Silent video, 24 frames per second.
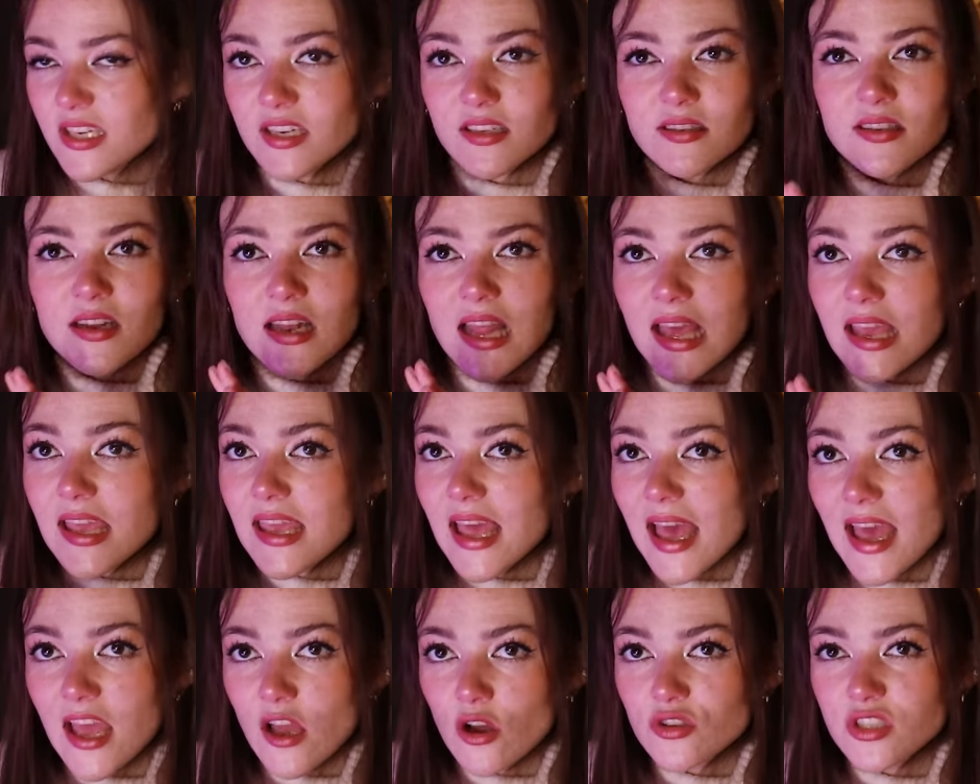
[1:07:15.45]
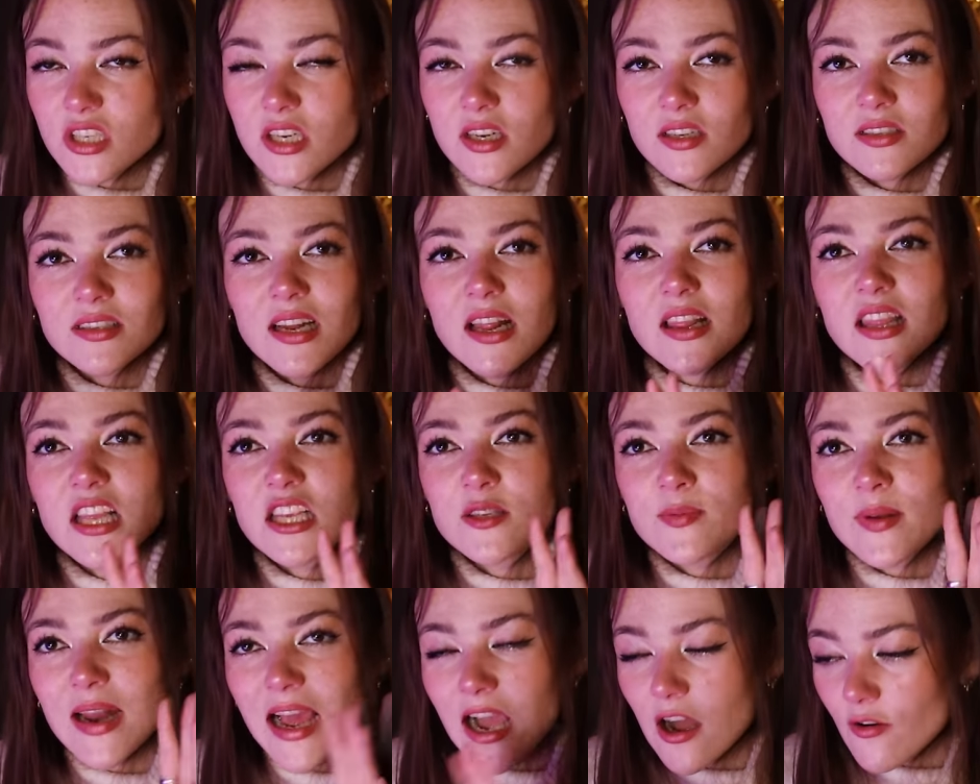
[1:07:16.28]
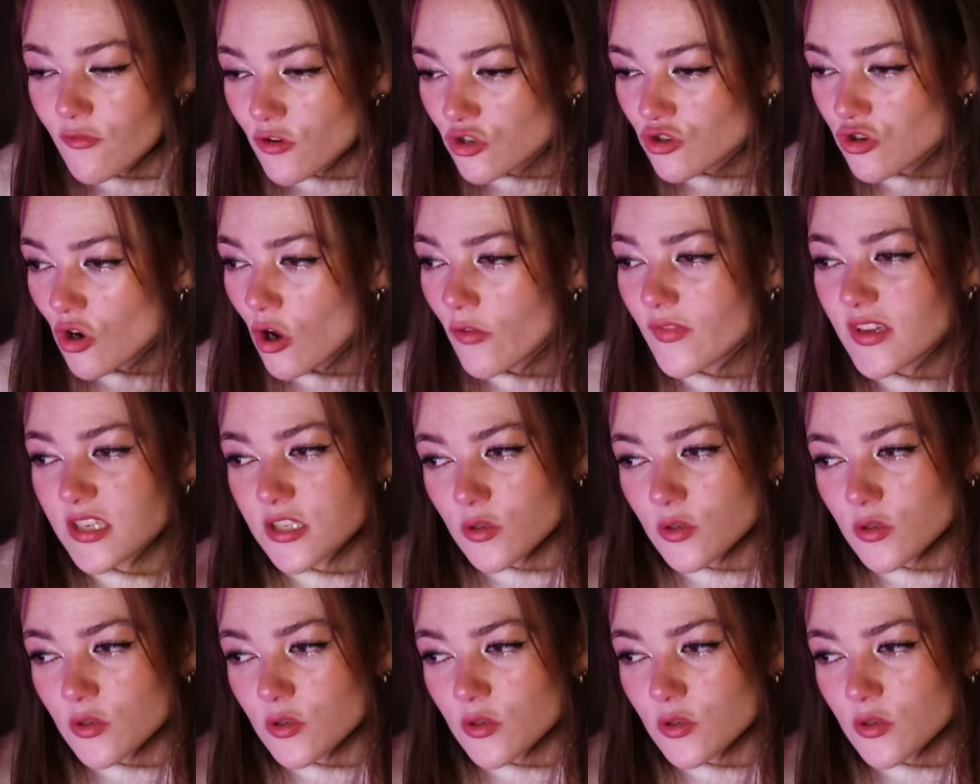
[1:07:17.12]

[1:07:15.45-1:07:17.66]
He doesn't like chaos. He doesn't like things being out of control.